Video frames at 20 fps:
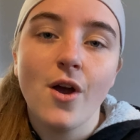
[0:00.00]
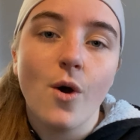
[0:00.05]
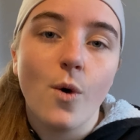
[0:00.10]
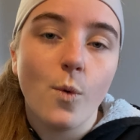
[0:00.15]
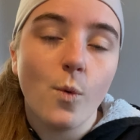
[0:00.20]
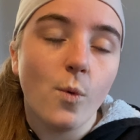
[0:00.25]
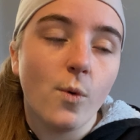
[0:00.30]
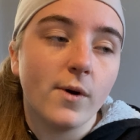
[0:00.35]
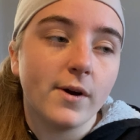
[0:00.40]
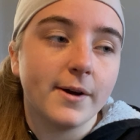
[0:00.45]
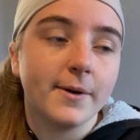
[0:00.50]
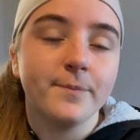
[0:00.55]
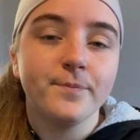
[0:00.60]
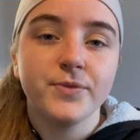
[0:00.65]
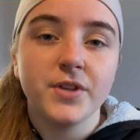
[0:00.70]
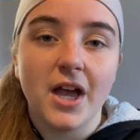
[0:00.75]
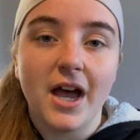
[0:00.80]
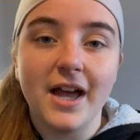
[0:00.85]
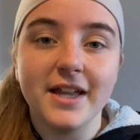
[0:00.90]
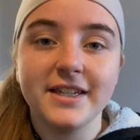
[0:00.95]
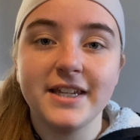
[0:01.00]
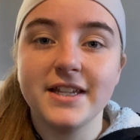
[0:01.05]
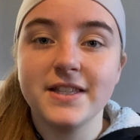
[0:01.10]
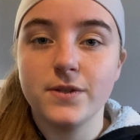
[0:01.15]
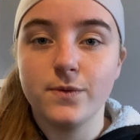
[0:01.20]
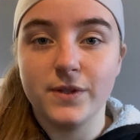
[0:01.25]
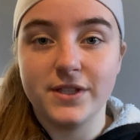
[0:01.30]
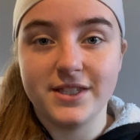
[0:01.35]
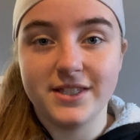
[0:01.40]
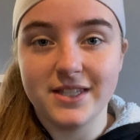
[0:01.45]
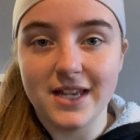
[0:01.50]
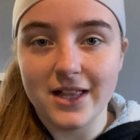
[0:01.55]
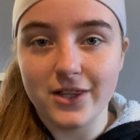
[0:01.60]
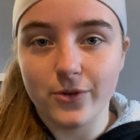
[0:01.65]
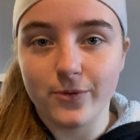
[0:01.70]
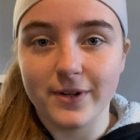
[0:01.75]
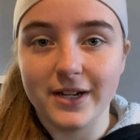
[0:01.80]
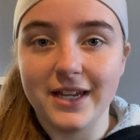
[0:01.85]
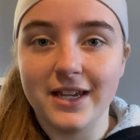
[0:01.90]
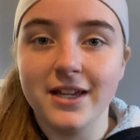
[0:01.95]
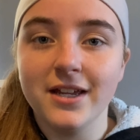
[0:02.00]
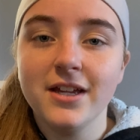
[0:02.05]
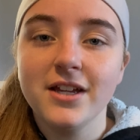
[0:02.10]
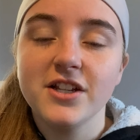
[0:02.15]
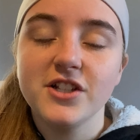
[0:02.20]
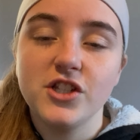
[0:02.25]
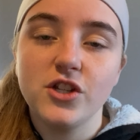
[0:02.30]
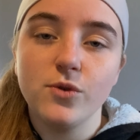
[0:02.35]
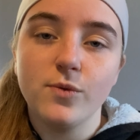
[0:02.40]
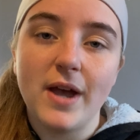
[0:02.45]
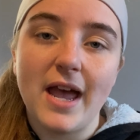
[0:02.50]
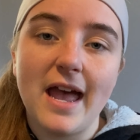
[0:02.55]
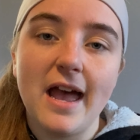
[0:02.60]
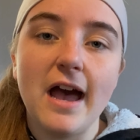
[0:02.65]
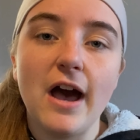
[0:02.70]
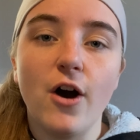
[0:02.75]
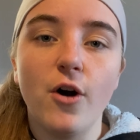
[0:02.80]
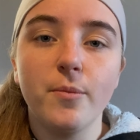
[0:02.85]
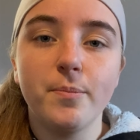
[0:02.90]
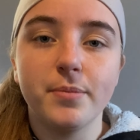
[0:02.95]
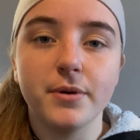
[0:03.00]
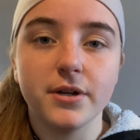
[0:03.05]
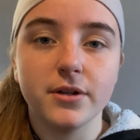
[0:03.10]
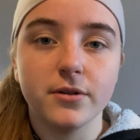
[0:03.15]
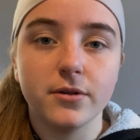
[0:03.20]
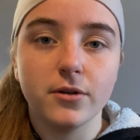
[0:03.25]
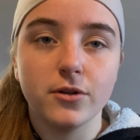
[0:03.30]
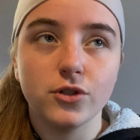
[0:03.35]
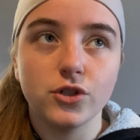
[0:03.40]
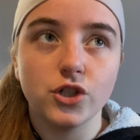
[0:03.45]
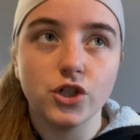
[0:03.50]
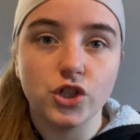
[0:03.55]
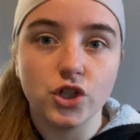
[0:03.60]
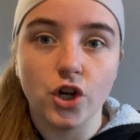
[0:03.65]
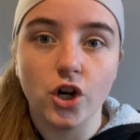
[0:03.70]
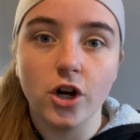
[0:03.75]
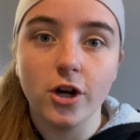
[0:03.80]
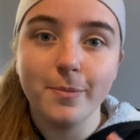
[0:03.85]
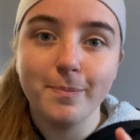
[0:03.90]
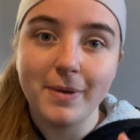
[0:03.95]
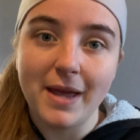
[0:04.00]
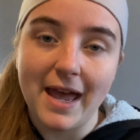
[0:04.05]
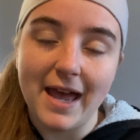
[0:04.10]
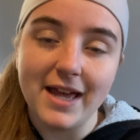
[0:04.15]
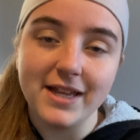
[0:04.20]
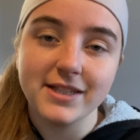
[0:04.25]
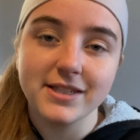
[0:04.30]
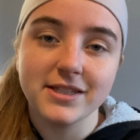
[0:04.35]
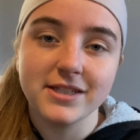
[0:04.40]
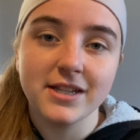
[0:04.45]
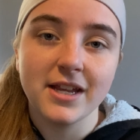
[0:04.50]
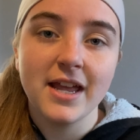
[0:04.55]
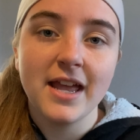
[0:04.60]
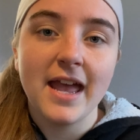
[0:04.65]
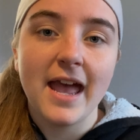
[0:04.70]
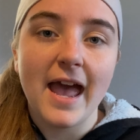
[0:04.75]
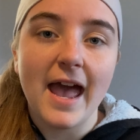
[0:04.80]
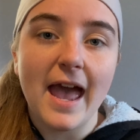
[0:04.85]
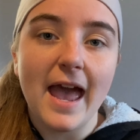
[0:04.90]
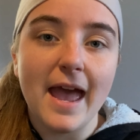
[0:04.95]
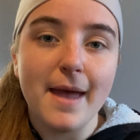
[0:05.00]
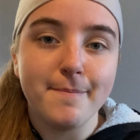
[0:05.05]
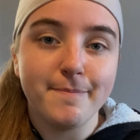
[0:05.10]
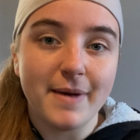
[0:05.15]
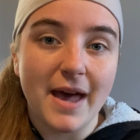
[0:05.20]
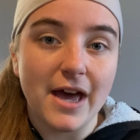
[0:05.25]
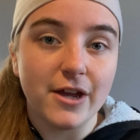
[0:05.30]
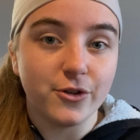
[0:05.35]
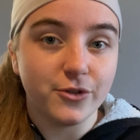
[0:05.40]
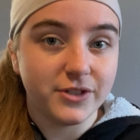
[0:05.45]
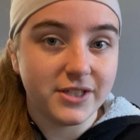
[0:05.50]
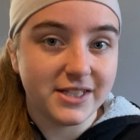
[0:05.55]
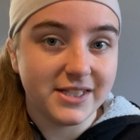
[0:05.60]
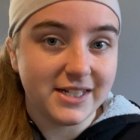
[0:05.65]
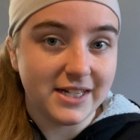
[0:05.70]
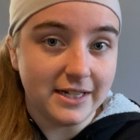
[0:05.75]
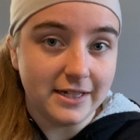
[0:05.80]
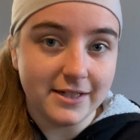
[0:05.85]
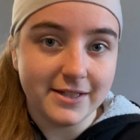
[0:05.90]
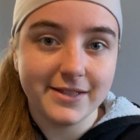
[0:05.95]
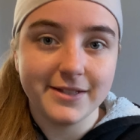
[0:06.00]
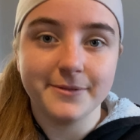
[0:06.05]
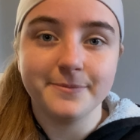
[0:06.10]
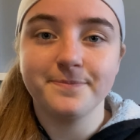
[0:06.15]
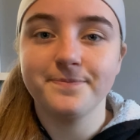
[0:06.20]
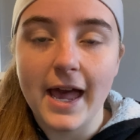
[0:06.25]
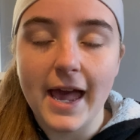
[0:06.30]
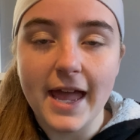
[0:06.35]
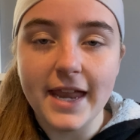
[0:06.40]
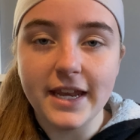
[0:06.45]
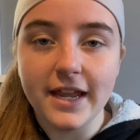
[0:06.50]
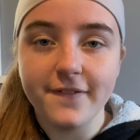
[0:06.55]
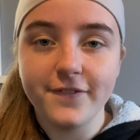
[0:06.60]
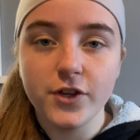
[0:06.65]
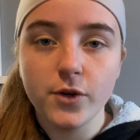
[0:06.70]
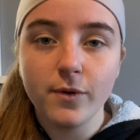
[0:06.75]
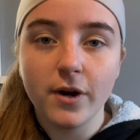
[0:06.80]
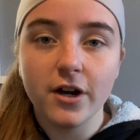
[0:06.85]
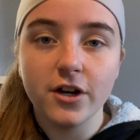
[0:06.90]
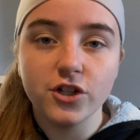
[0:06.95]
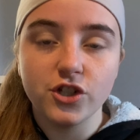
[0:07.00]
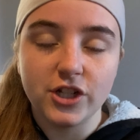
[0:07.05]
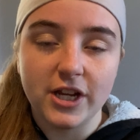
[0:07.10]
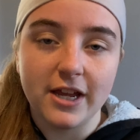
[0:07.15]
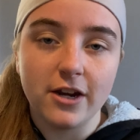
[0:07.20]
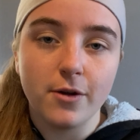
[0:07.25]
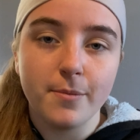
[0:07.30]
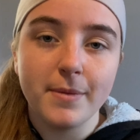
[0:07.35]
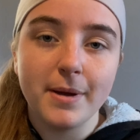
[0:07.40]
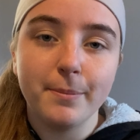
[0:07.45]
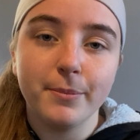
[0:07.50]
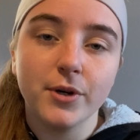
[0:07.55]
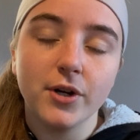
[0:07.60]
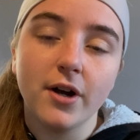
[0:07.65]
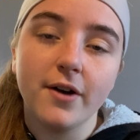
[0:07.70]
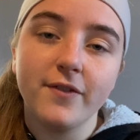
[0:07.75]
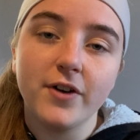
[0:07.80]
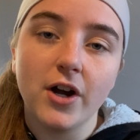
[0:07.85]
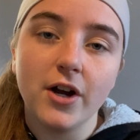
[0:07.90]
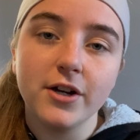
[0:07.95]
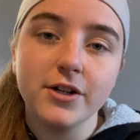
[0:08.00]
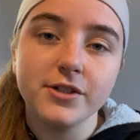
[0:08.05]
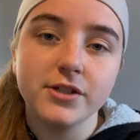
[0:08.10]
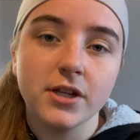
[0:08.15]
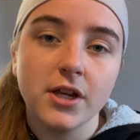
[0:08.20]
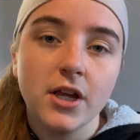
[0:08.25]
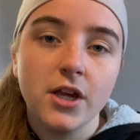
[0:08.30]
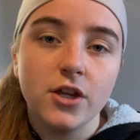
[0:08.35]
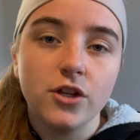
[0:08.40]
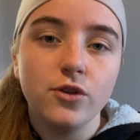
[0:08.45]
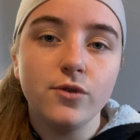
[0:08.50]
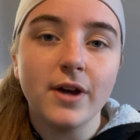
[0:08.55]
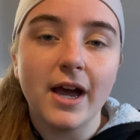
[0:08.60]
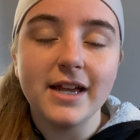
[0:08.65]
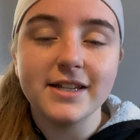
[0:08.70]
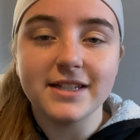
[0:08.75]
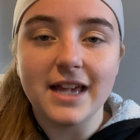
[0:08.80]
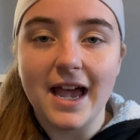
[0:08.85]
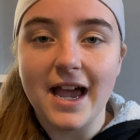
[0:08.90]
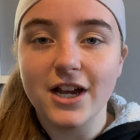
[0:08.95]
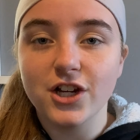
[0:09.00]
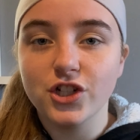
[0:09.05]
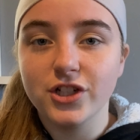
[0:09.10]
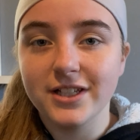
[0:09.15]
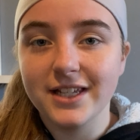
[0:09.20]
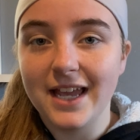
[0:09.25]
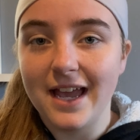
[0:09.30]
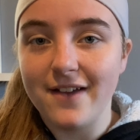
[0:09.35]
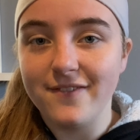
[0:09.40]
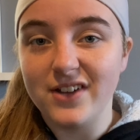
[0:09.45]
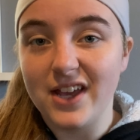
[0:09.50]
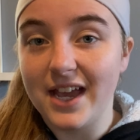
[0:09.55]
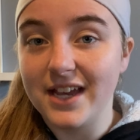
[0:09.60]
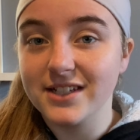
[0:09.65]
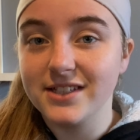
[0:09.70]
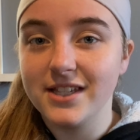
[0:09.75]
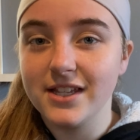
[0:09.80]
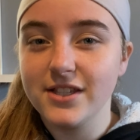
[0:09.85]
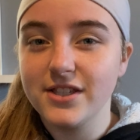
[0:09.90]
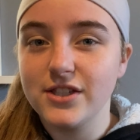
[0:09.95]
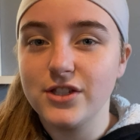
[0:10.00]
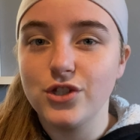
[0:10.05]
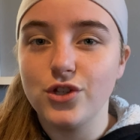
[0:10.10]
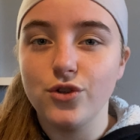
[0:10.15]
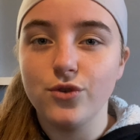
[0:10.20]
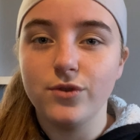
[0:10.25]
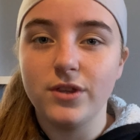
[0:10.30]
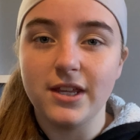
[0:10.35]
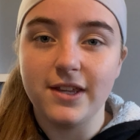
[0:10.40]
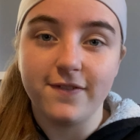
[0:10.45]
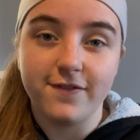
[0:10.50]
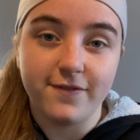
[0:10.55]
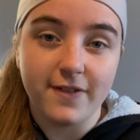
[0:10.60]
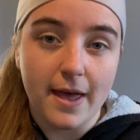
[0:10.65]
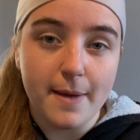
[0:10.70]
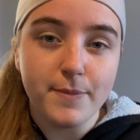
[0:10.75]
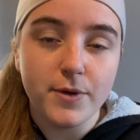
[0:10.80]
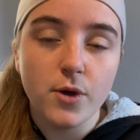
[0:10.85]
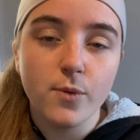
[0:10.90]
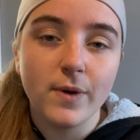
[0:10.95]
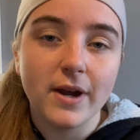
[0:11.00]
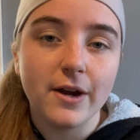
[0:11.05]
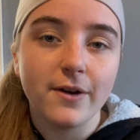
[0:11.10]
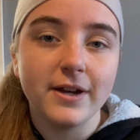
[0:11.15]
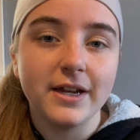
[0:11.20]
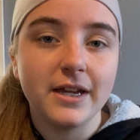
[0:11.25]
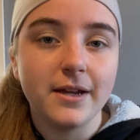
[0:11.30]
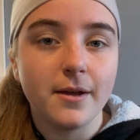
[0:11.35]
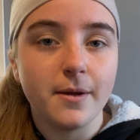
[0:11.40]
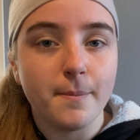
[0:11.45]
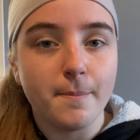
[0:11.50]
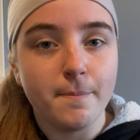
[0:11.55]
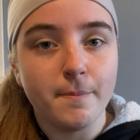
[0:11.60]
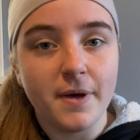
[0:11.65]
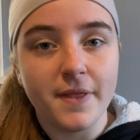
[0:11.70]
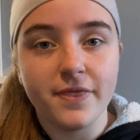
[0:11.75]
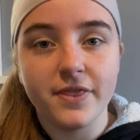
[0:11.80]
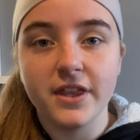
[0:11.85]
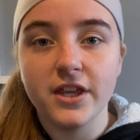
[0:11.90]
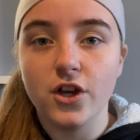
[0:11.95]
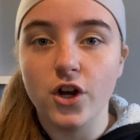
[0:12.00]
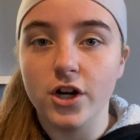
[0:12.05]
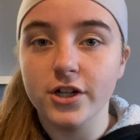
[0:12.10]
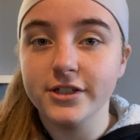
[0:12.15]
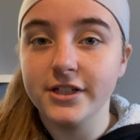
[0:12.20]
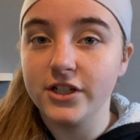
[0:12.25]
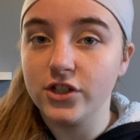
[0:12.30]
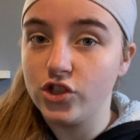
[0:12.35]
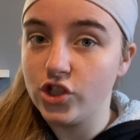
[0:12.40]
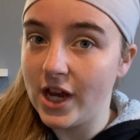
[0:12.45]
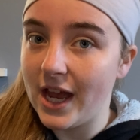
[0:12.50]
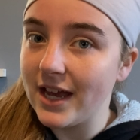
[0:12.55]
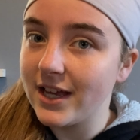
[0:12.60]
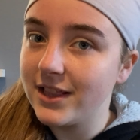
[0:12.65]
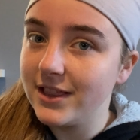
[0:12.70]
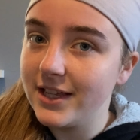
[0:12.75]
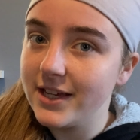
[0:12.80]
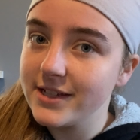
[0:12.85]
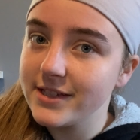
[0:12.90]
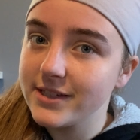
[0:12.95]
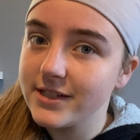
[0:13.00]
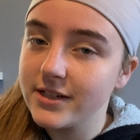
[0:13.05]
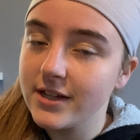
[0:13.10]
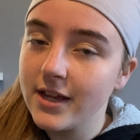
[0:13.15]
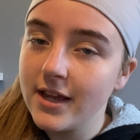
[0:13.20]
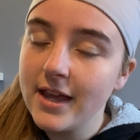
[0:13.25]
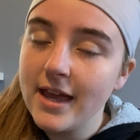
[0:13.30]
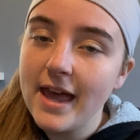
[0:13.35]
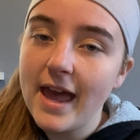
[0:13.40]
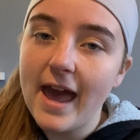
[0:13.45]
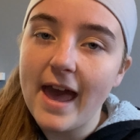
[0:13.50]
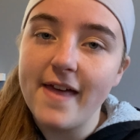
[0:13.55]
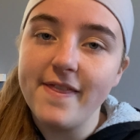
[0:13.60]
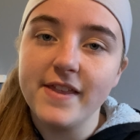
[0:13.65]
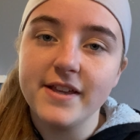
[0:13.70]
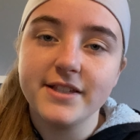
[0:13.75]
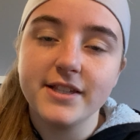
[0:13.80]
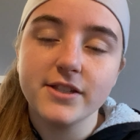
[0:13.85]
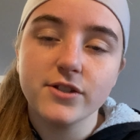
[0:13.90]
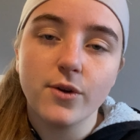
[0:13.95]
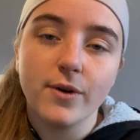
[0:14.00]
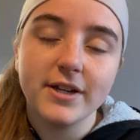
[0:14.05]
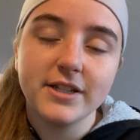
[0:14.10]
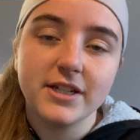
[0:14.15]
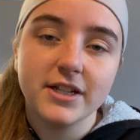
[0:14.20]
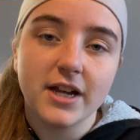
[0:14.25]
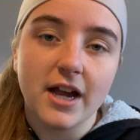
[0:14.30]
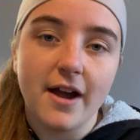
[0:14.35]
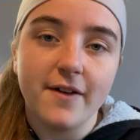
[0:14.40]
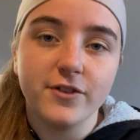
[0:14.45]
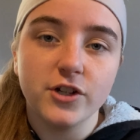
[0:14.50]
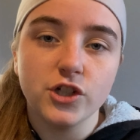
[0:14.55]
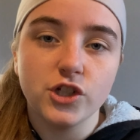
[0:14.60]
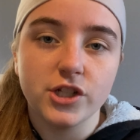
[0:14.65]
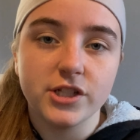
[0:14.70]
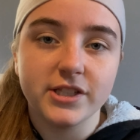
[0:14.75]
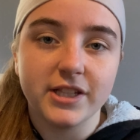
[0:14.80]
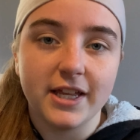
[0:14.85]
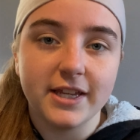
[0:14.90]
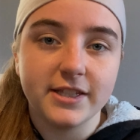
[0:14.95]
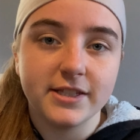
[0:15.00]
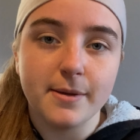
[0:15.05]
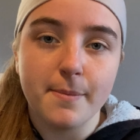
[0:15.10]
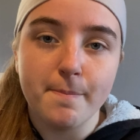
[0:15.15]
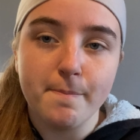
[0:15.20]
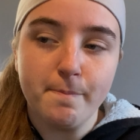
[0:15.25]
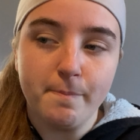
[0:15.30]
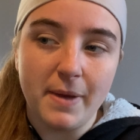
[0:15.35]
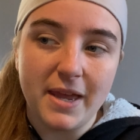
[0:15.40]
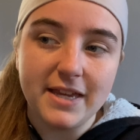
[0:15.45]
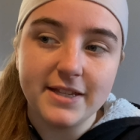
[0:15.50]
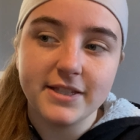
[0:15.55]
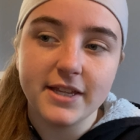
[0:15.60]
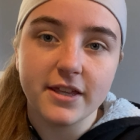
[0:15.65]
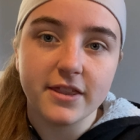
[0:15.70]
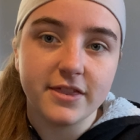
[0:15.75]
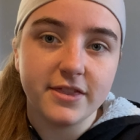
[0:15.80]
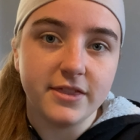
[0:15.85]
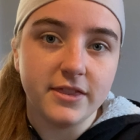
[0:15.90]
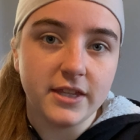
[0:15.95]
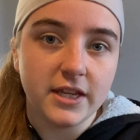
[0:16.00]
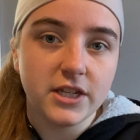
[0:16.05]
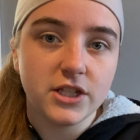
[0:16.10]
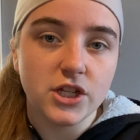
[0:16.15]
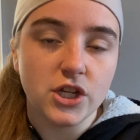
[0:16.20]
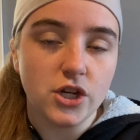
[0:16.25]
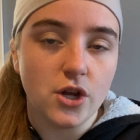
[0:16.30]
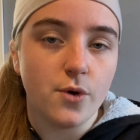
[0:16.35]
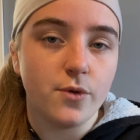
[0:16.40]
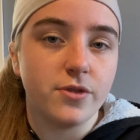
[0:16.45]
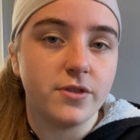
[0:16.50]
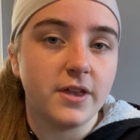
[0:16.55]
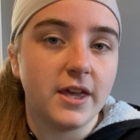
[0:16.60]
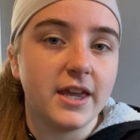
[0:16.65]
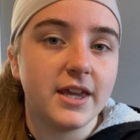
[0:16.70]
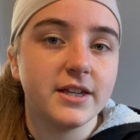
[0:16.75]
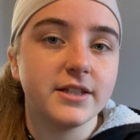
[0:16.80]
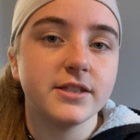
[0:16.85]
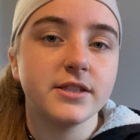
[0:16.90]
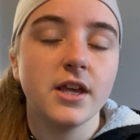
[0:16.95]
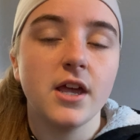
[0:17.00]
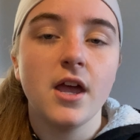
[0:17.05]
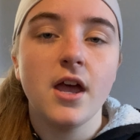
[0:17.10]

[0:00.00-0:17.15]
or onions with celery to help deter pests and battle disease. And if you are a channel member of ours, you guys actually have access to the February monthly gardening checklist. And this is going to cover just like some basic need to know things.